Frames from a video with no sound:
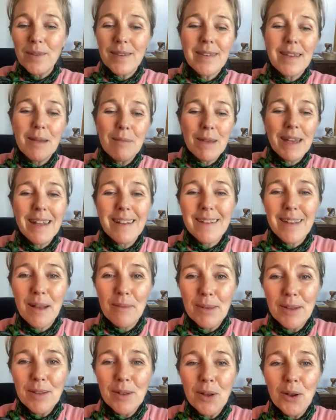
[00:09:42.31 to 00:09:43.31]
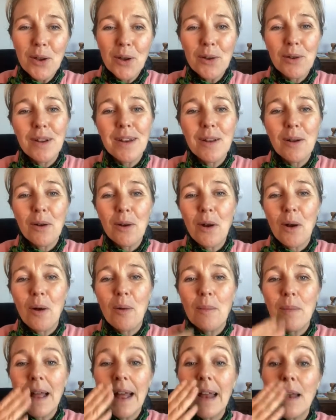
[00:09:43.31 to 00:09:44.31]
See me at
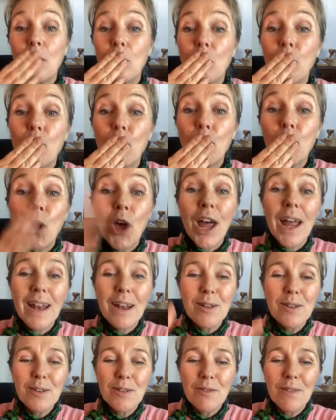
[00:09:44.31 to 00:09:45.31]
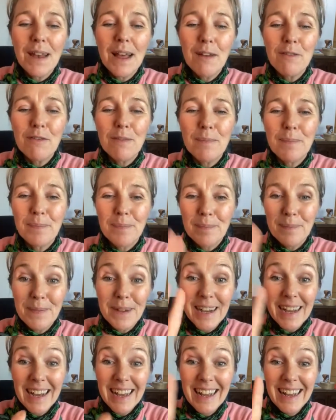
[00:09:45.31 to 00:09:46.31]
timelesscookery.com, and lots of love.
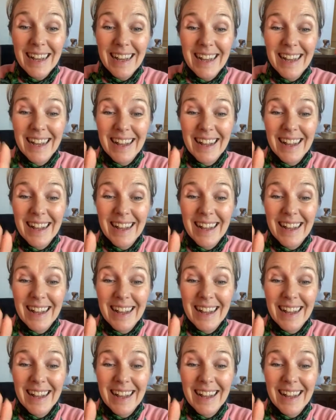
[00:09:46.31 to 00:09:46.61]
Bye.